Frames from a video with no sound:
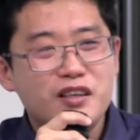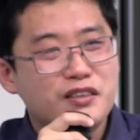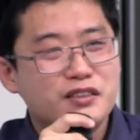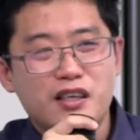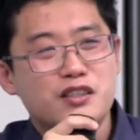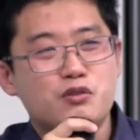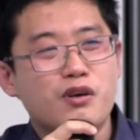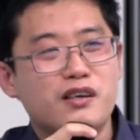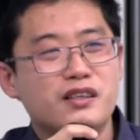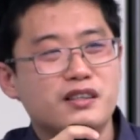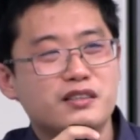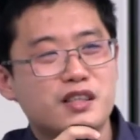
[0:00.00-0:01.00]
a
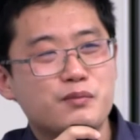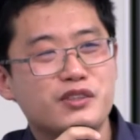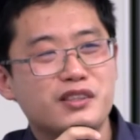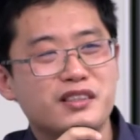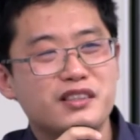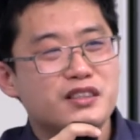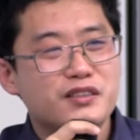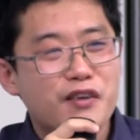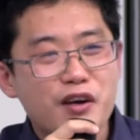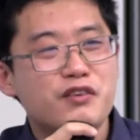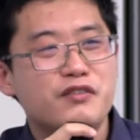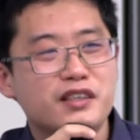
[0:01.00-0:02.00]
strong assumption. It's
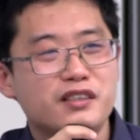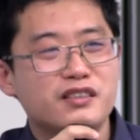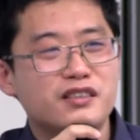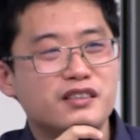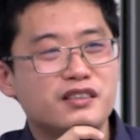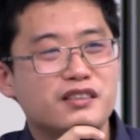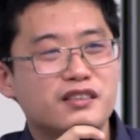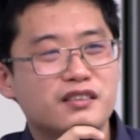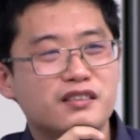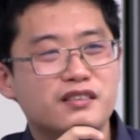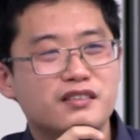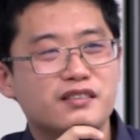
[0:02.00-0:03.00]
very weak.
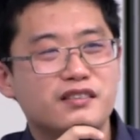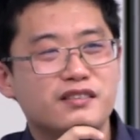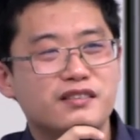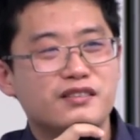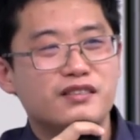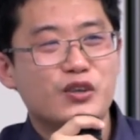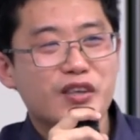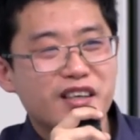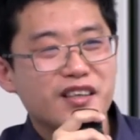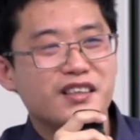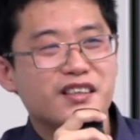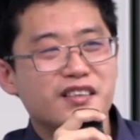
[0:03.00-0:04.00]

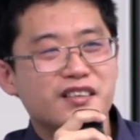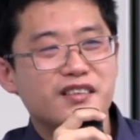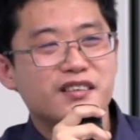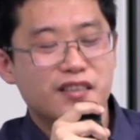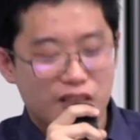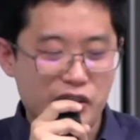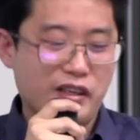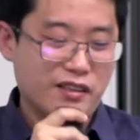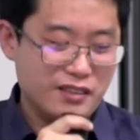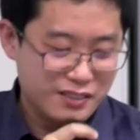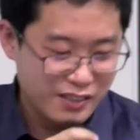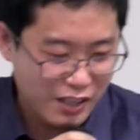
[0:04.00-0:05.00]
Okay?
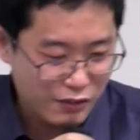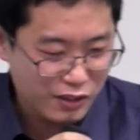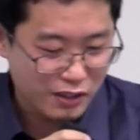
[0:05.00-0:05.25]
Okay, then I will